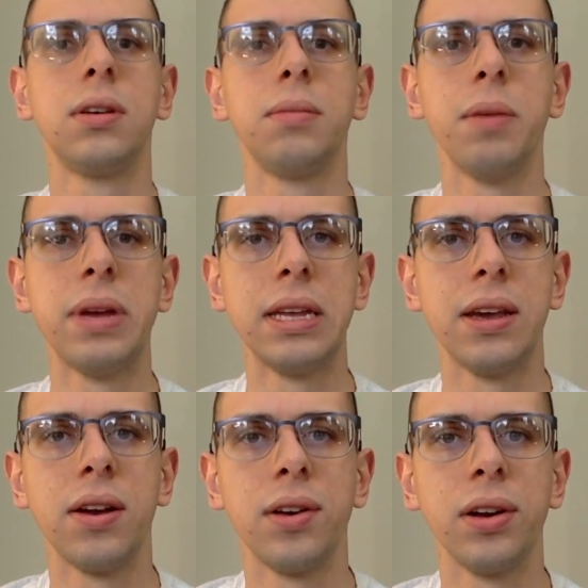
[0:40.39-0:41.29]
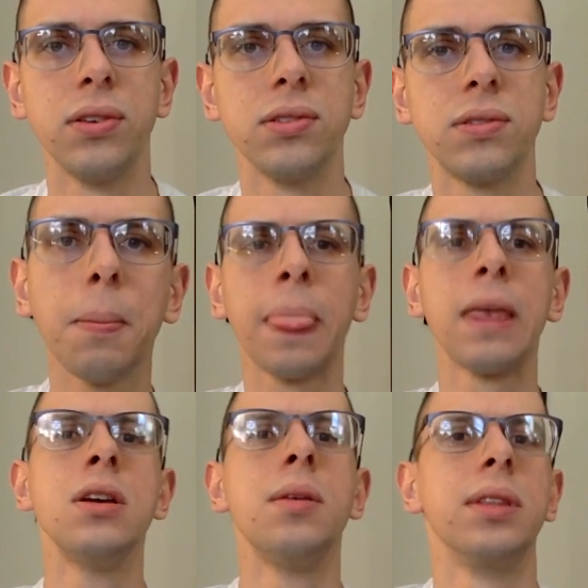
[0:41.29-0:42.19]
by many carriers.
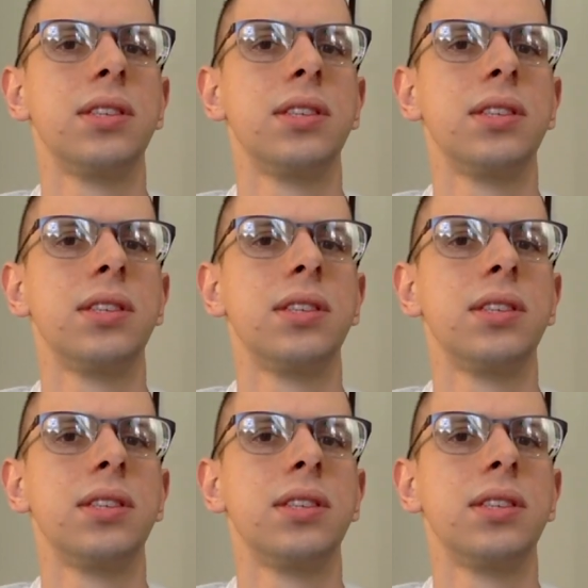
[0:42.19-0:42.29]
The